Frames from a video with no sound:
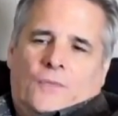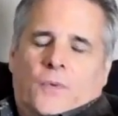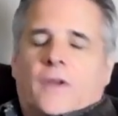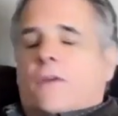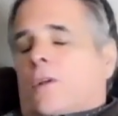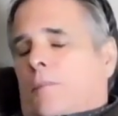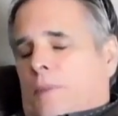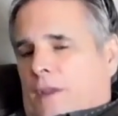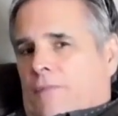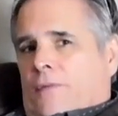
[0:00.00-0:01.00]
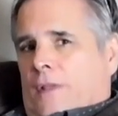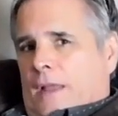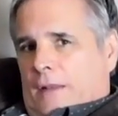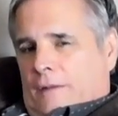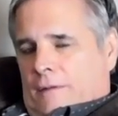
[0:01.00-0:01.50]
We are going to pay for
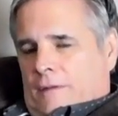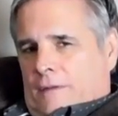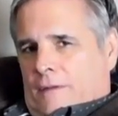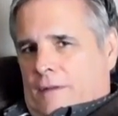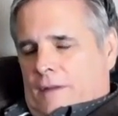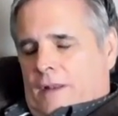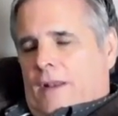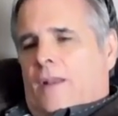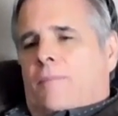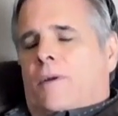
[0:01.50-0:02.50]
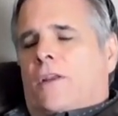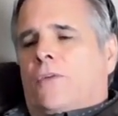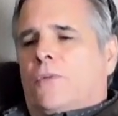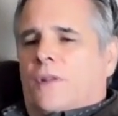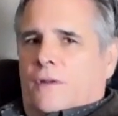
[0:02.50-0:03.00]
that. And anybody
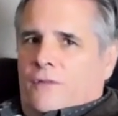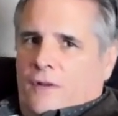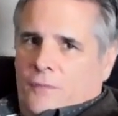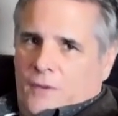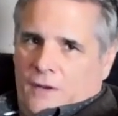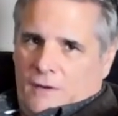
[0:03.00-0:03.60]
who thinks that we